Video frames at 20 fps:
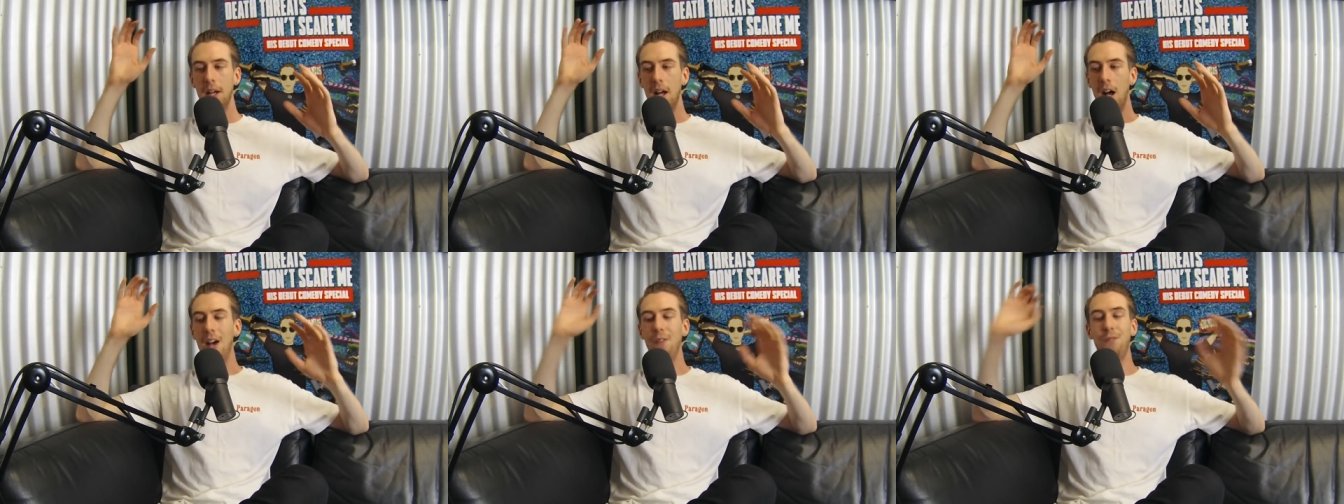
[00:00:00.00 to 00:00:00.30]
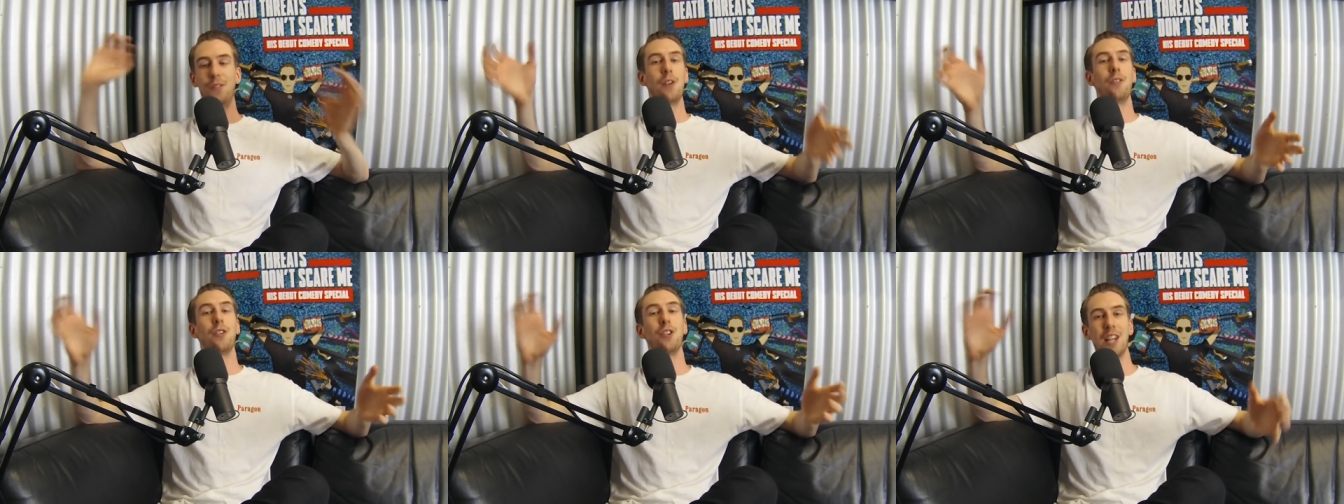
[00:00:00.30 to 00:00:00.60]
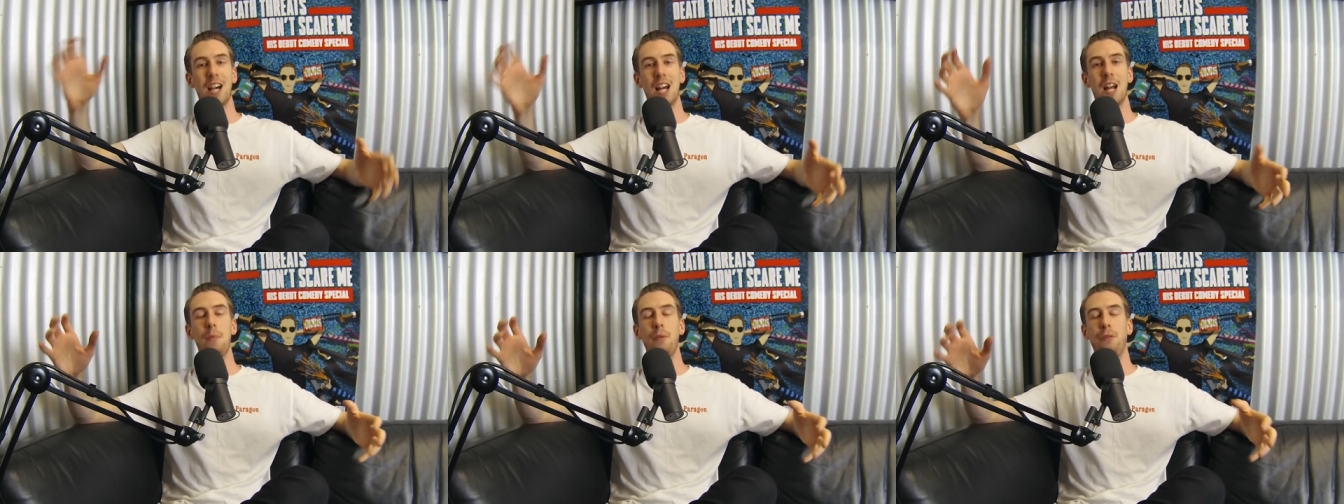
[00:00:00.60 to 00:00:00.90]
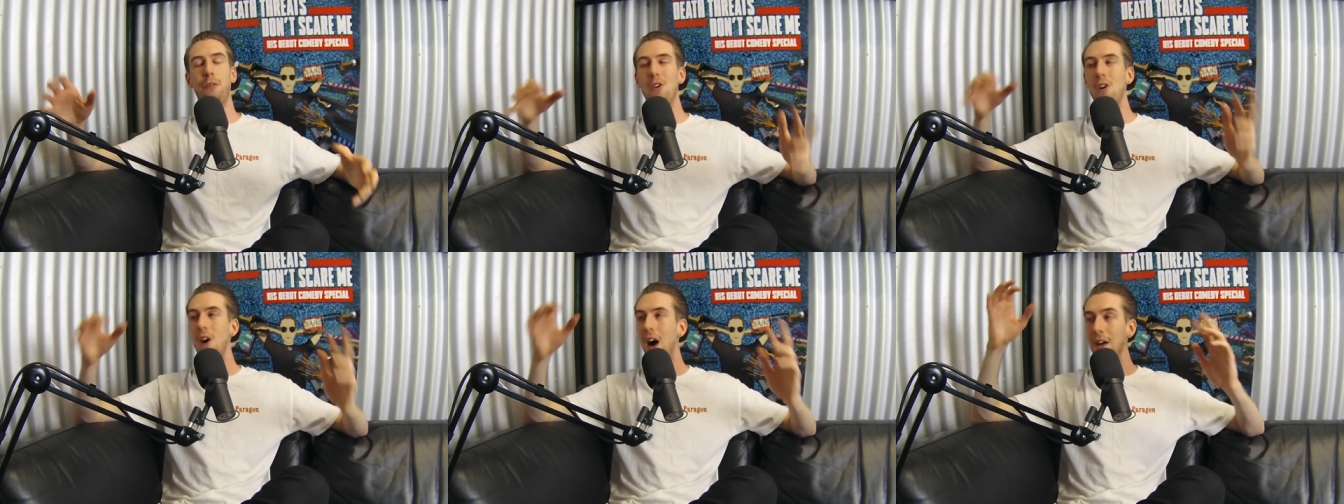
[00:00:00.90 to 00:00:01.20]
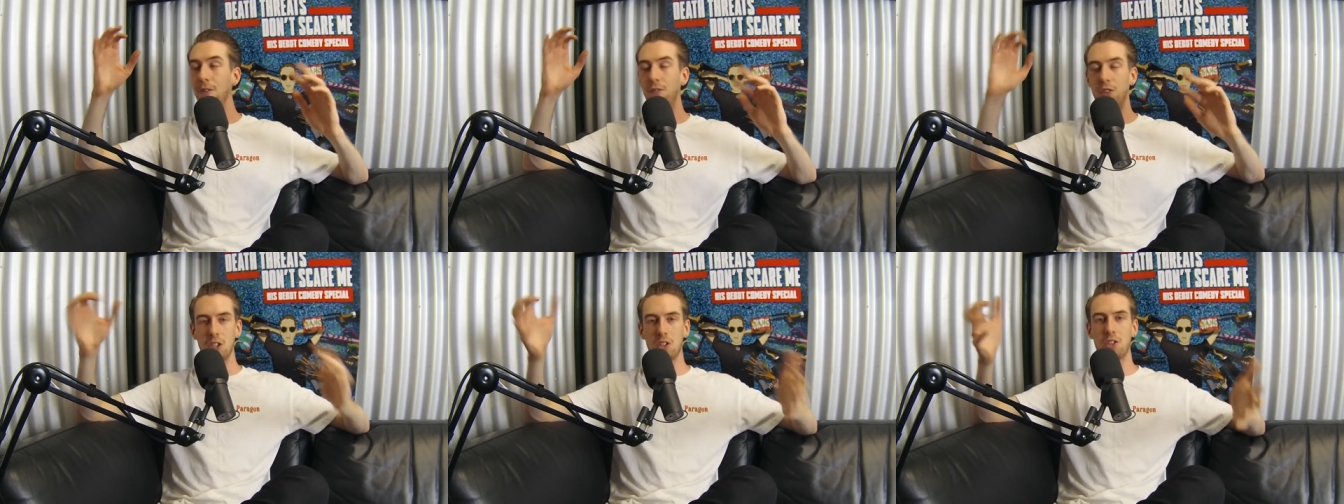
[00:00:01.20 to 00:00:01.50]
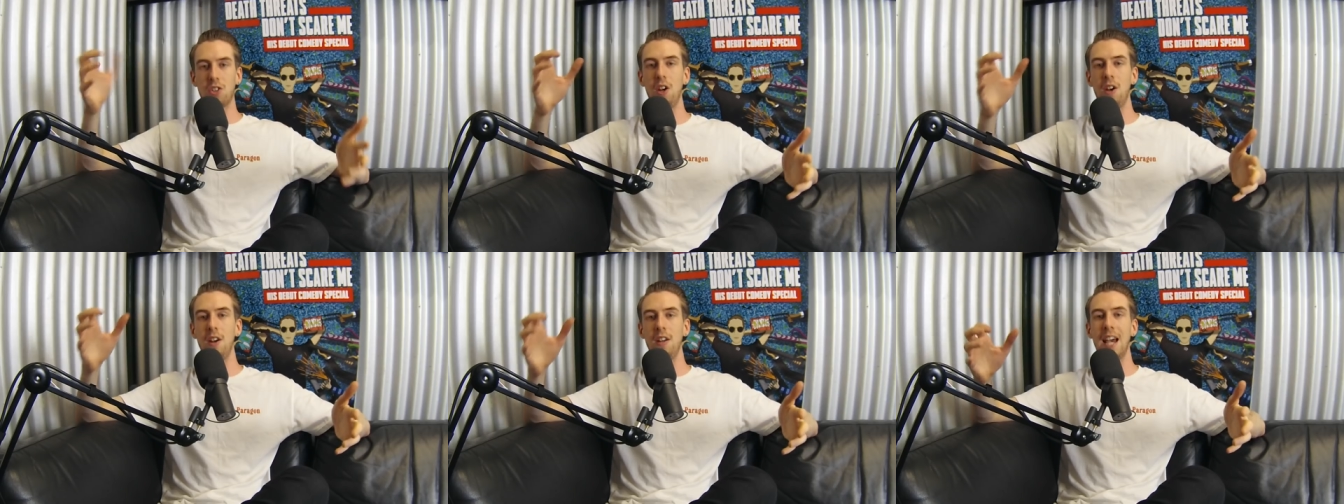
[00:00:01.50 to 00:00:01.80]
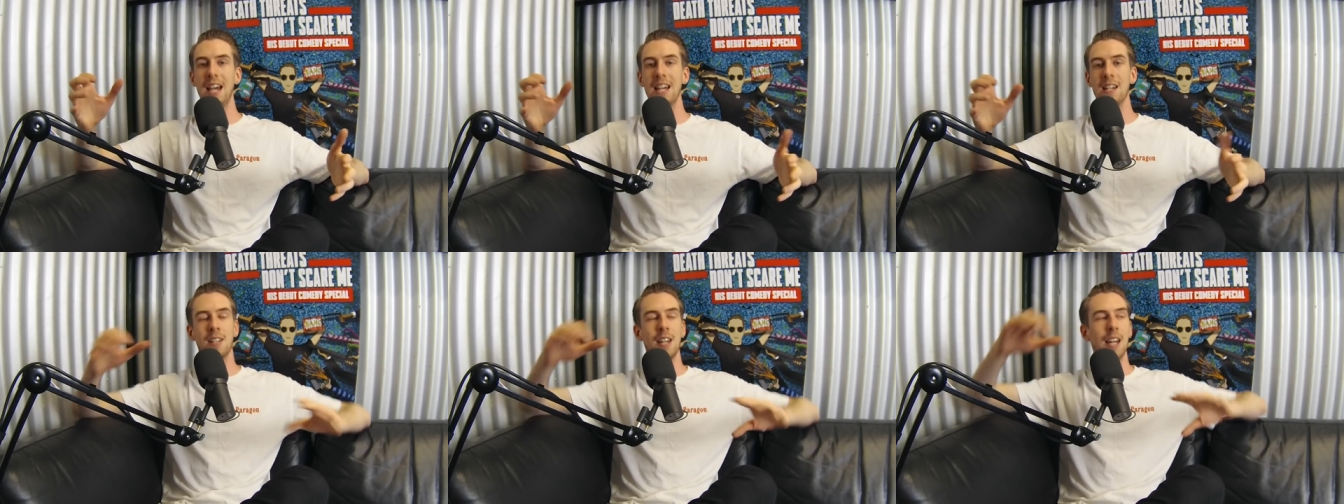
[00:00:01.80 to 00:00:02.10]
I've never done it before. I've just turned
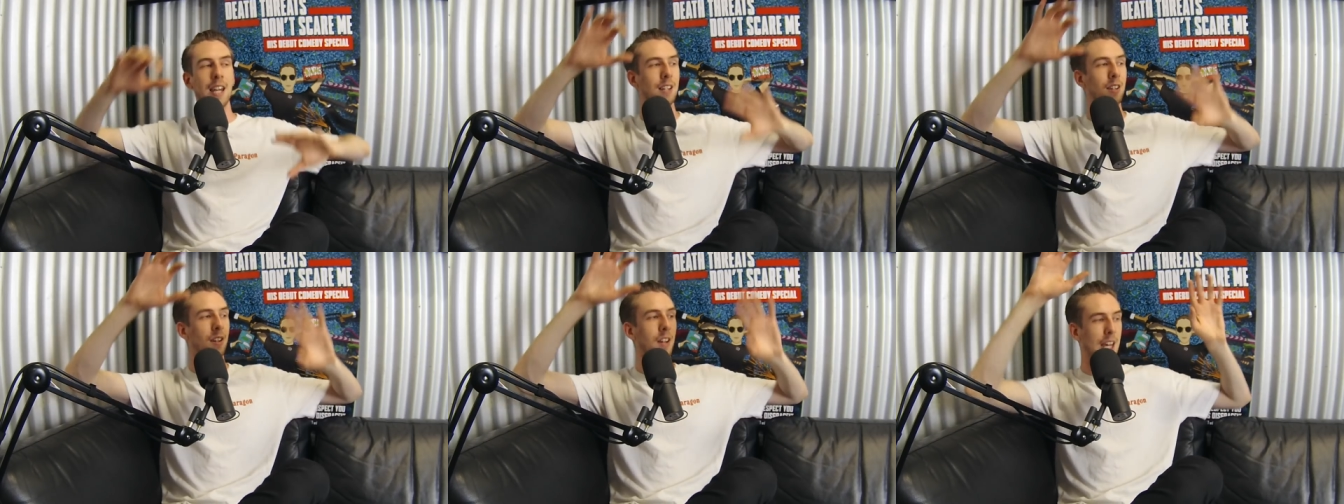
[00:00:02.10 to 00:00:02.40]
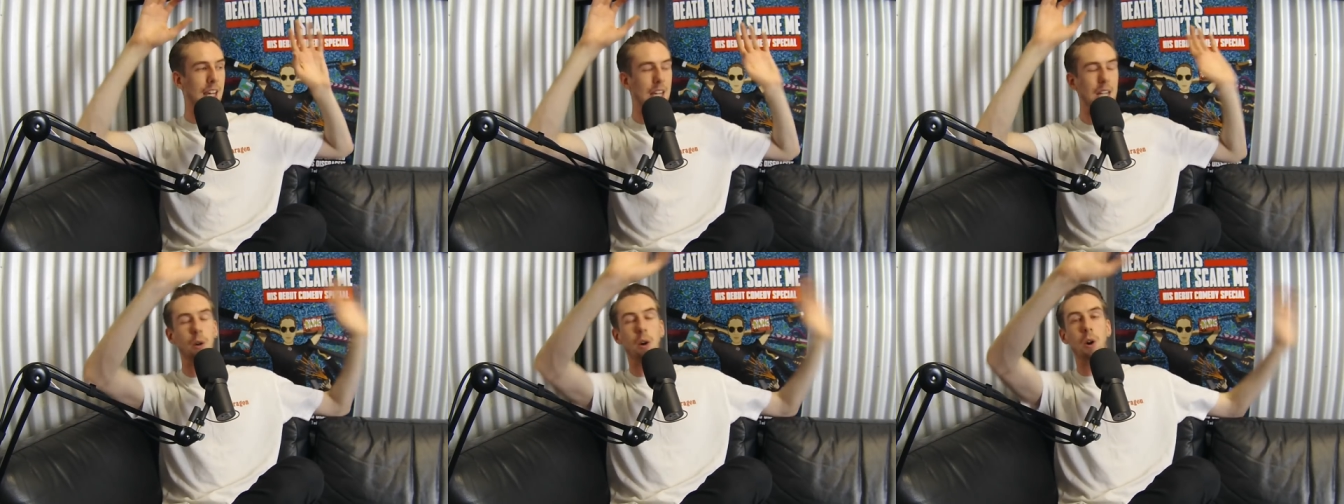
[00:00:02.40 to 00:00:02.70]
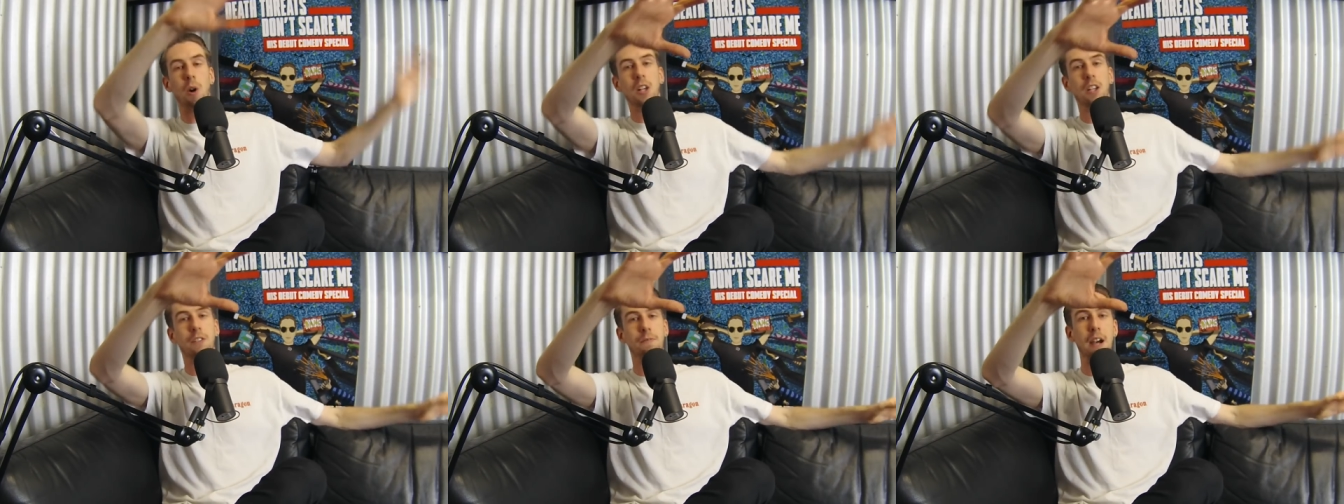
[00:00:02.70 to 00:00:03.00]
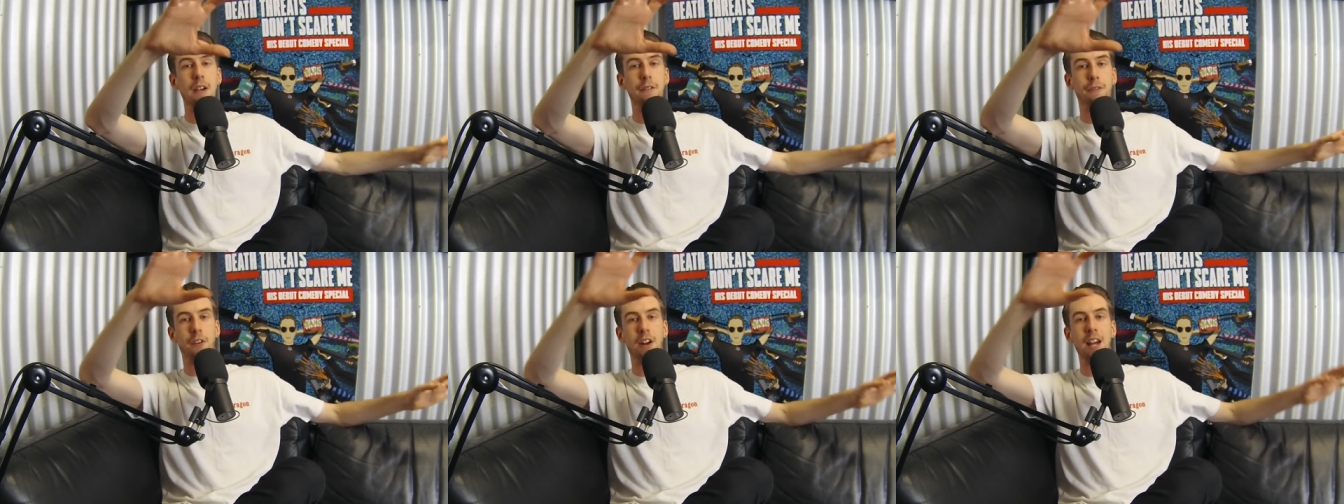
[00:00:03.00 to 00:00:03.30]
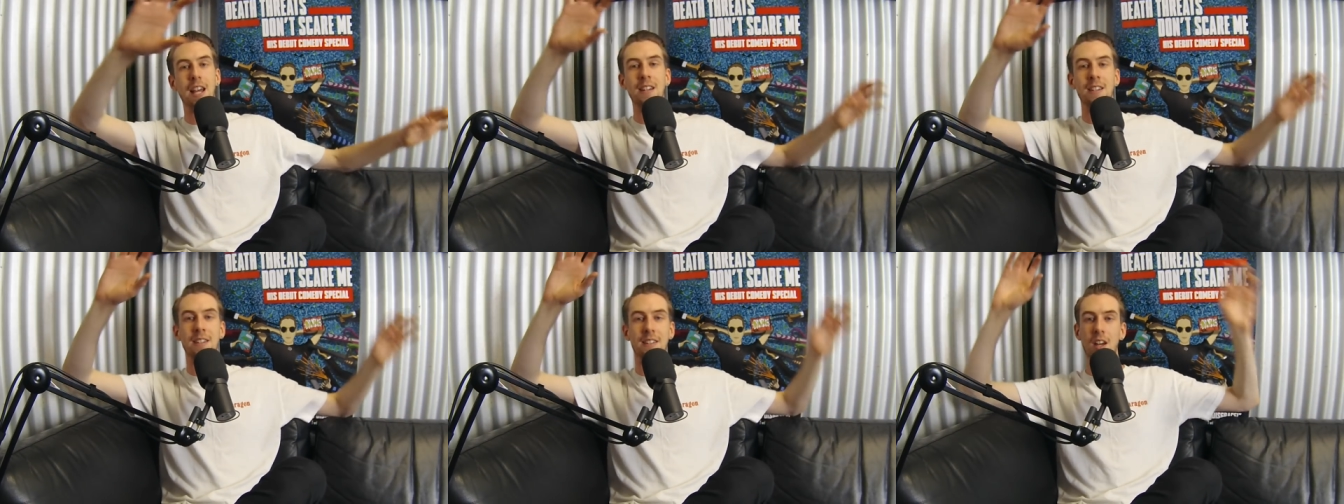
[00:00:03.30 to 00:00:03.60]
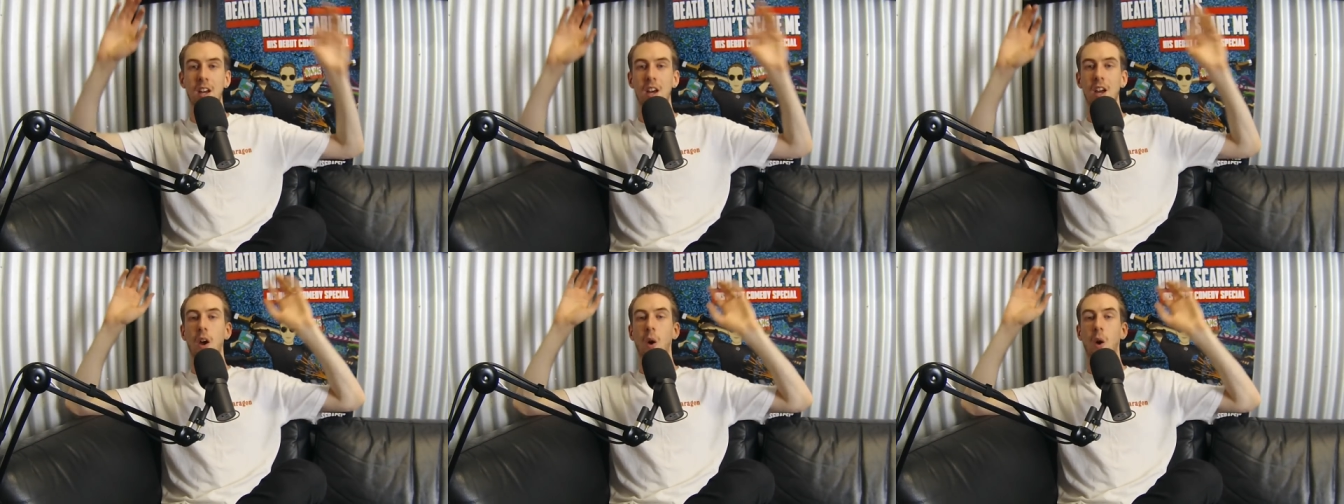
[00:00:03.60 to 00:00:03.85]
18. Here are all of my friends.